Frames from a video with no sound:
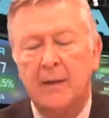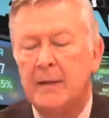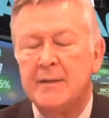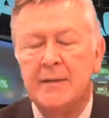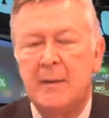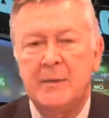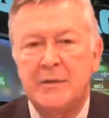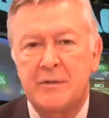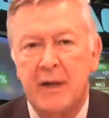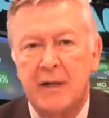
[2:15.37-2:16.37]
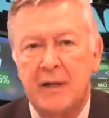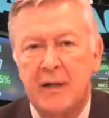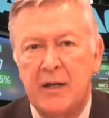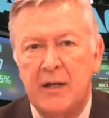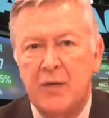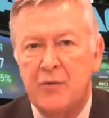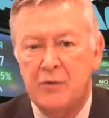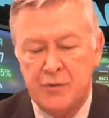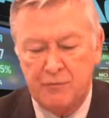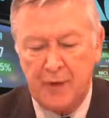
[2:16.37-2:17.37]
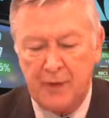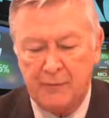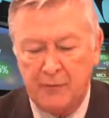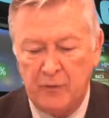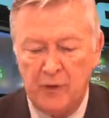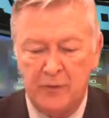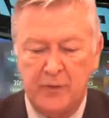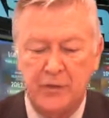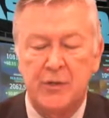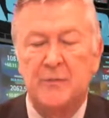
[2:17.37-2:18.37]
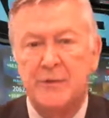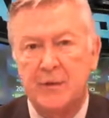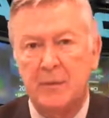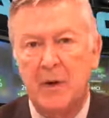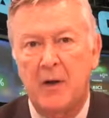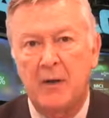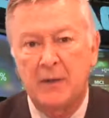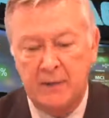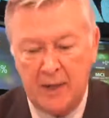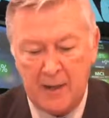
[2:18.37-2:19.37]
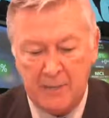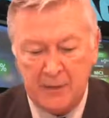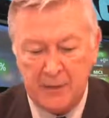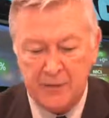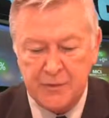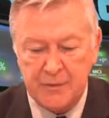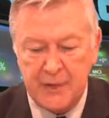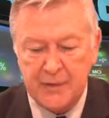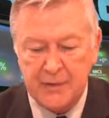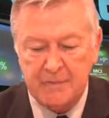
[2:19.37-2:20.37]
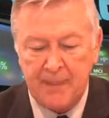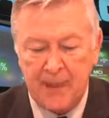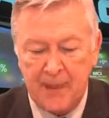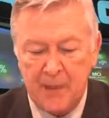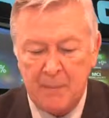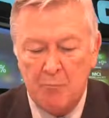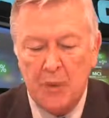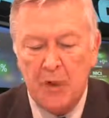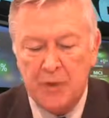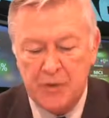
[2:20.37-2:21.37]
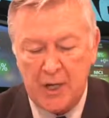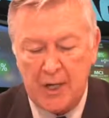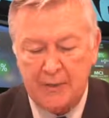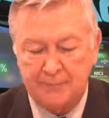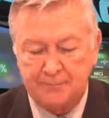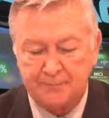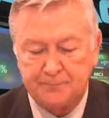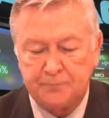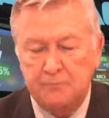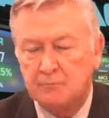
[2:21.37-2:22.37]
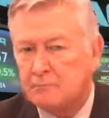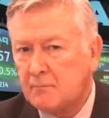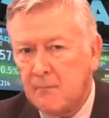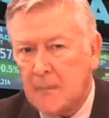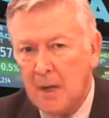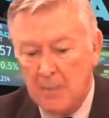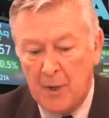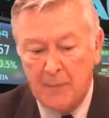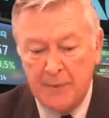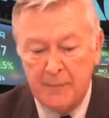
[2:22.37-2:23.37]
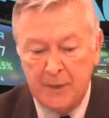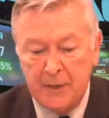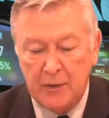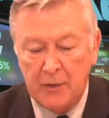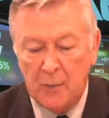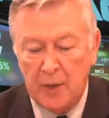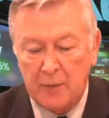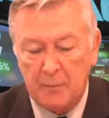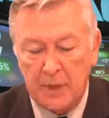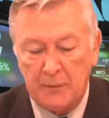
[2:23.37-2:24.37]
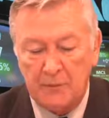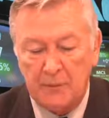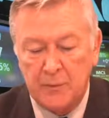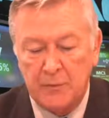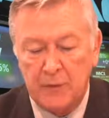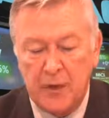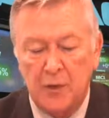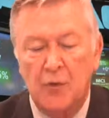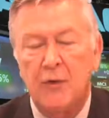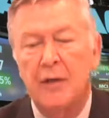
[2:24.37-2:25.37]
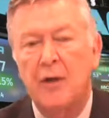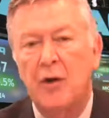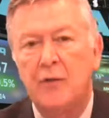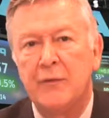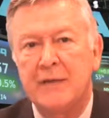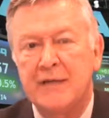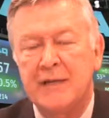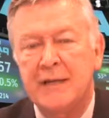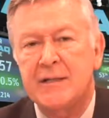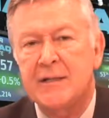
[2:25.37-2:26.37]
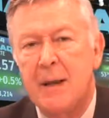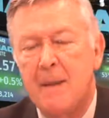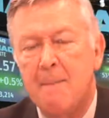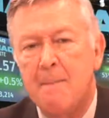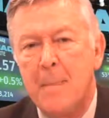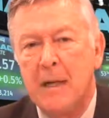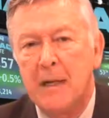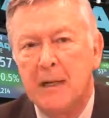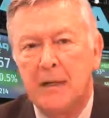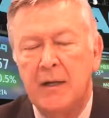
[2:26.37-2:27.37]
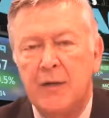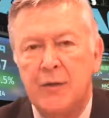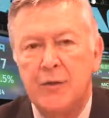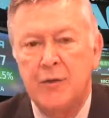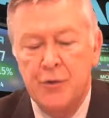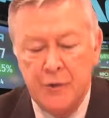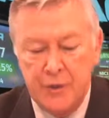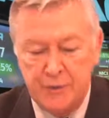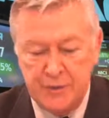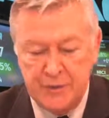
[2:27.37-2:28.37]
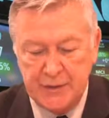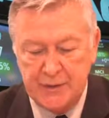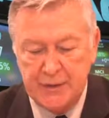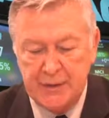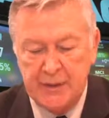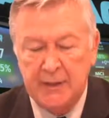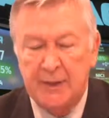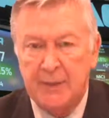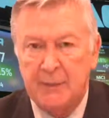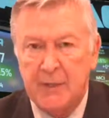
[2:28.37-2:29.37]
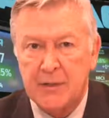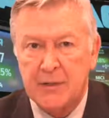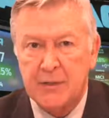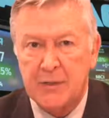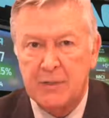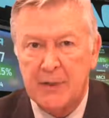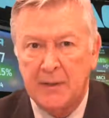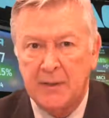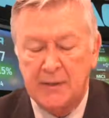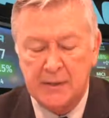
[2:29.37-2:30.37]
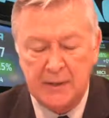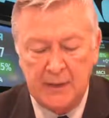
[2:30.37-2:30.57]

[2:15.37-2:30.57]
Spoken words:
It's demonstrated a huge rate of growth in terms of the market cap and the user base. Blockchain, a popular Bitcoin wallet platform, recorded over 6 million new users in the past 12 months.